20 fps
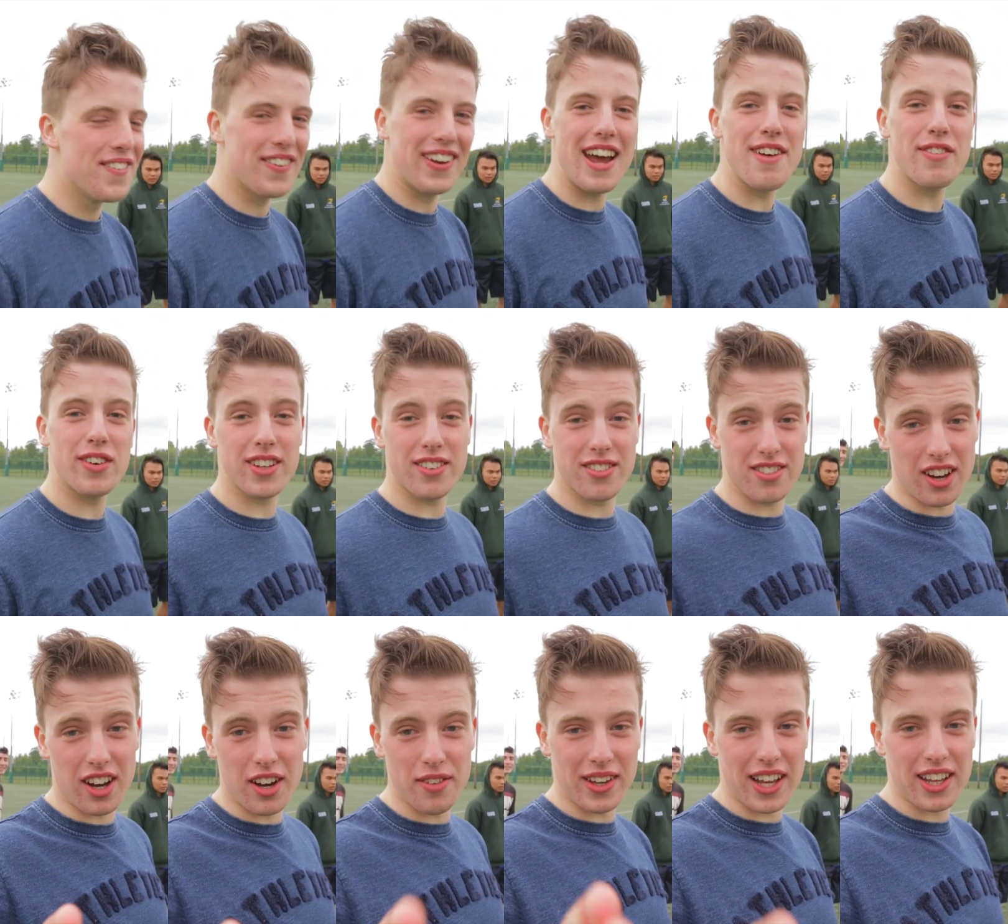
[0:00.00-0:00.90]
Whenever
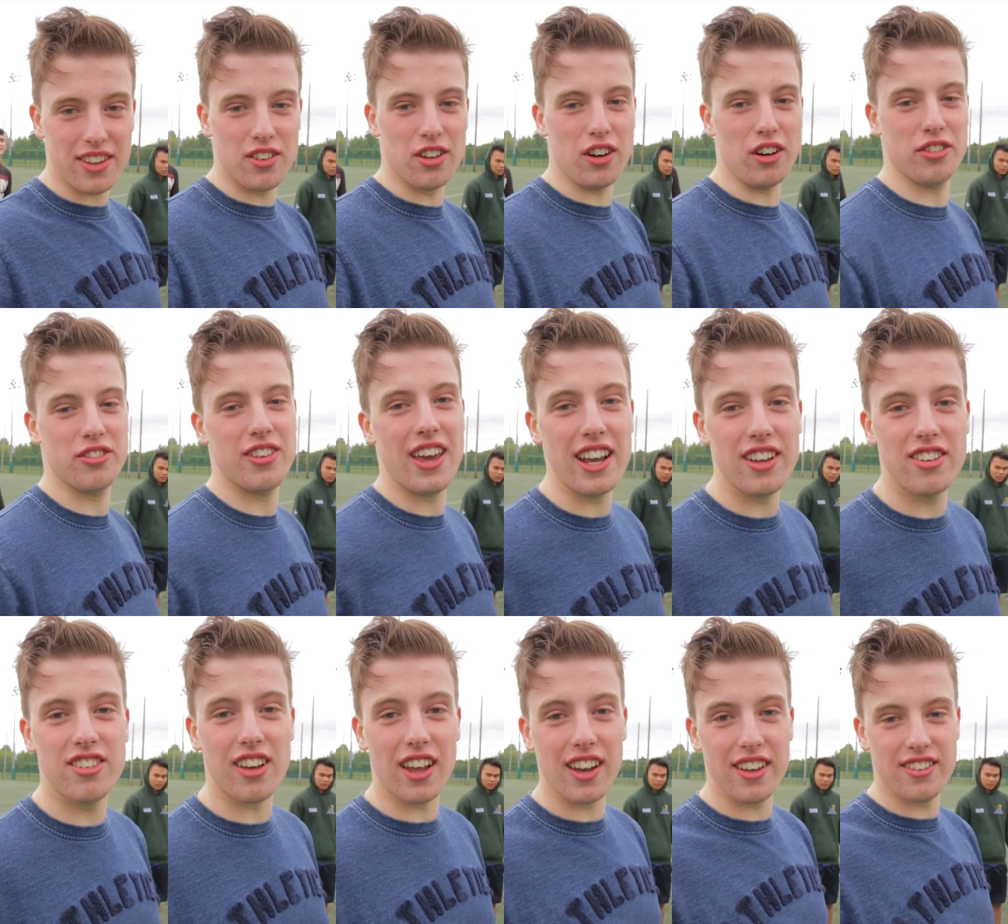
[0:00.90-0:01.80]
Tom gets tough,
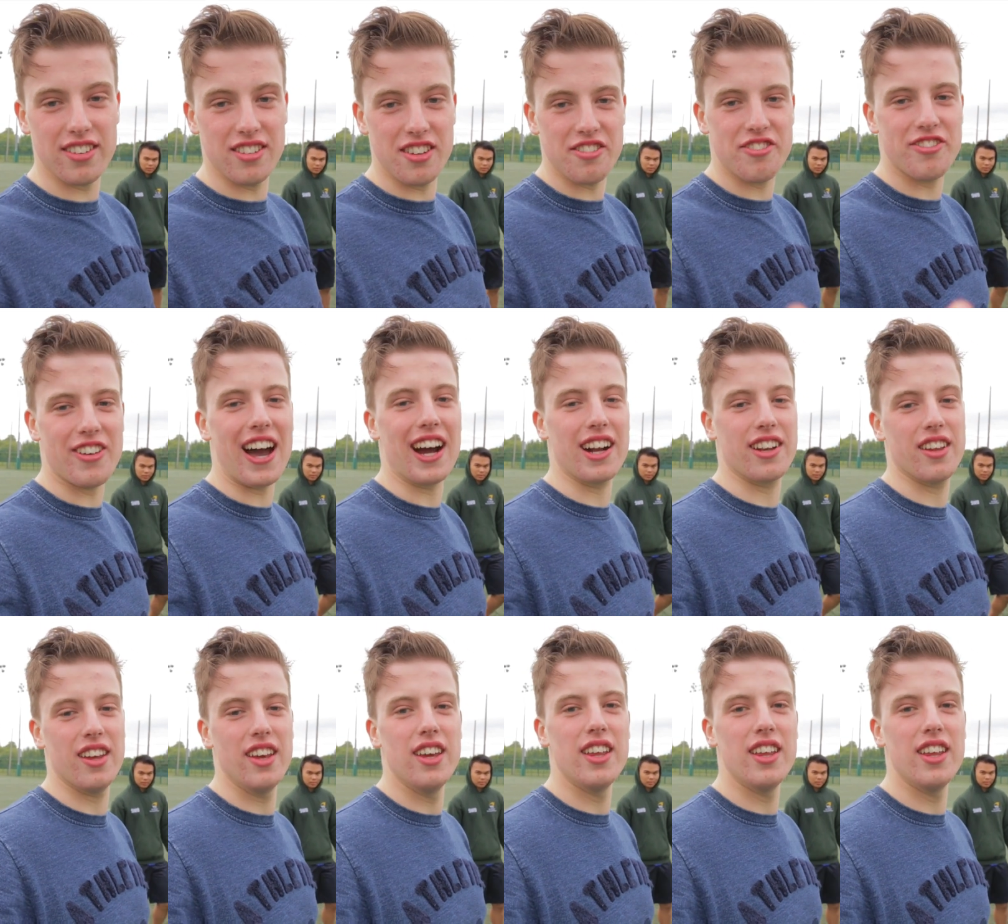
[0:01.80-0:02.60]
take solace in the fact